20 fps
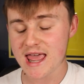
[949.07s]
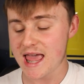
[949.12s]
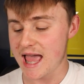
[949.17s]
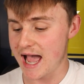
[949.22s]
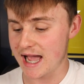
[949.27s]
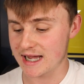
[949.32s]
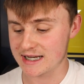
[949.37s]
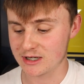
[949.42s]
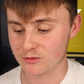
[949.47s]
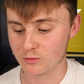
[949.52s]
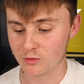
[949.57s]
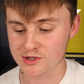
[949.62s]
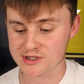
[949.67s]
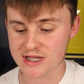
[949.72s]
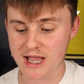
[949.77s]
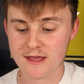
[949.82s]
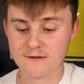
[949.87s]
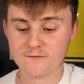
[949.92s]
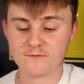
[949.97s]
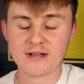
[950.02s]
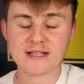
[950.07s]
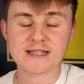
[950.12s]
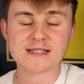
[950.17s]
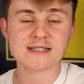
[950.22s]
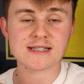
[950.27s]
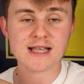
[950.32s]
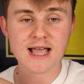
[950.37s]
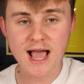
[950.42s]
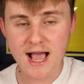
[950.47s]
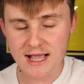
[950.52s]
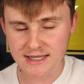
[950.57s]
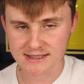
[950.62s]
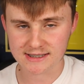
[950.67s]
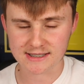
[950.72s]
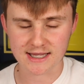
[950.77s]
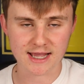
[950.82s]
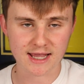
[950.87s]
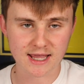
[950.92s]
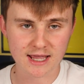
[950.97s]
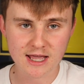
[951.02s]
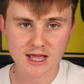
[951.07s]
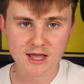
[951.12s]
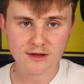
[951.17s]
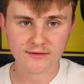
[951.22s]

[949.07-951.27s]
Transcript: and it was a fantastic,